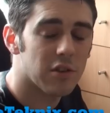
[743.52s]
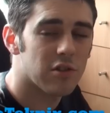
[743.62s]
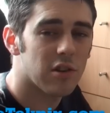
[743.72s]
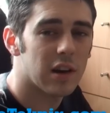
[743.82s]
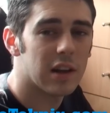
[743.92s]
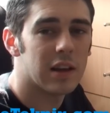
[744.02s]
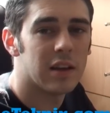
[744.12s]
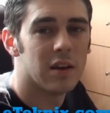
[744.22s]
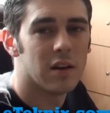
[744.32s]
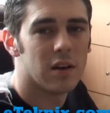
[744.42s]
a
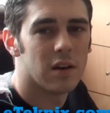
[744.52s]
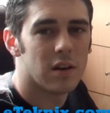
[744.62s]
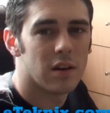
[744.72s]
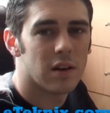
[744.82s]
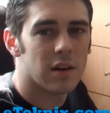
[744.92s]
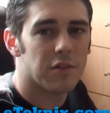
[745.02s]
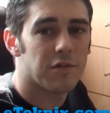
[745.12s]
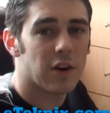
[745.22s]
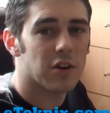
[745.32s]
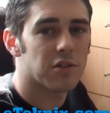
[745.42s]
slightly
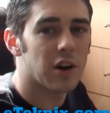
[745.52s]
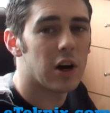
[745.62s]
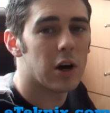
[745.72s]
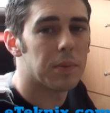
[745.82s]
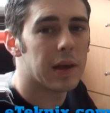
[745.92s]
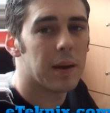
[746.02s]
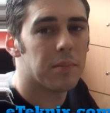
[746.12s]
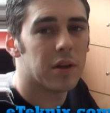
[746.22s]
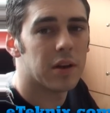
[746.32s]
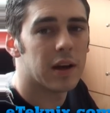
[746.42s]
faster
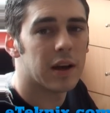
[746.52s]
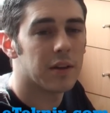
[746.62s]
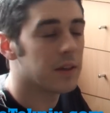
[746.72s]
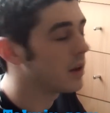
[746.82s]
RPM than, uh,